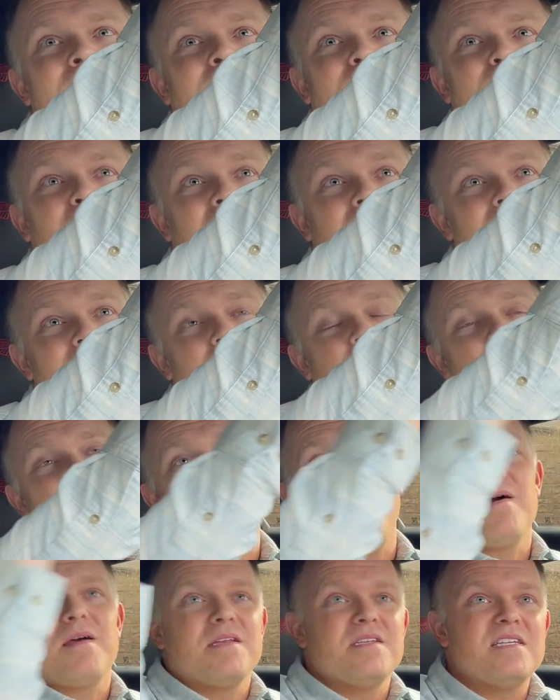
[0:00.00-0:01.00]
but
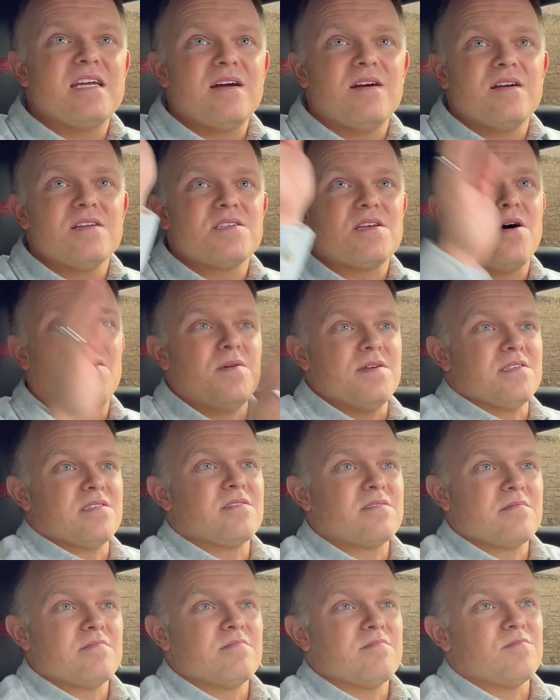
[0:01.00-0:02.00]
Alcantara is
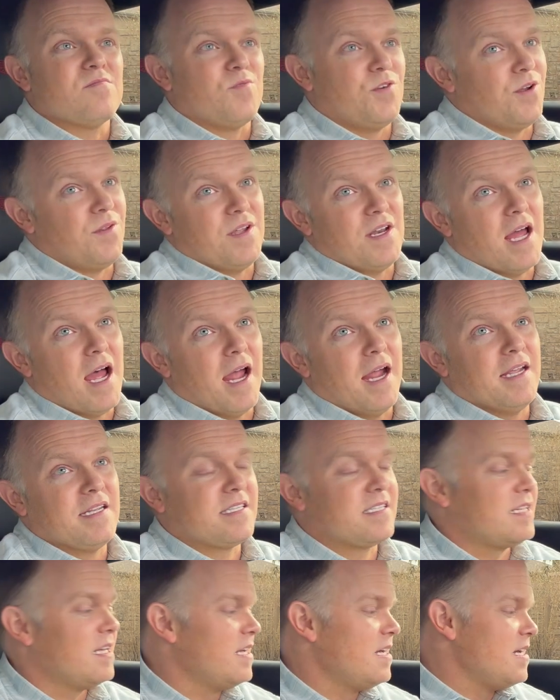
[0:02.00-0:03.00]
always really
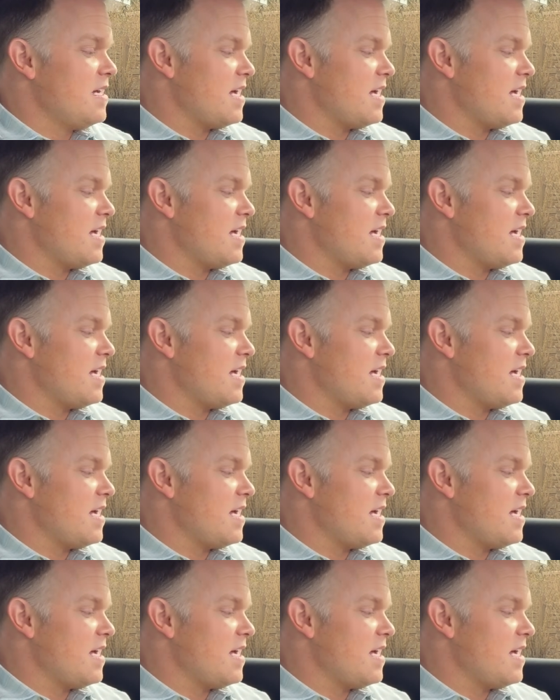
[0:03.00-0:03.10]
nice.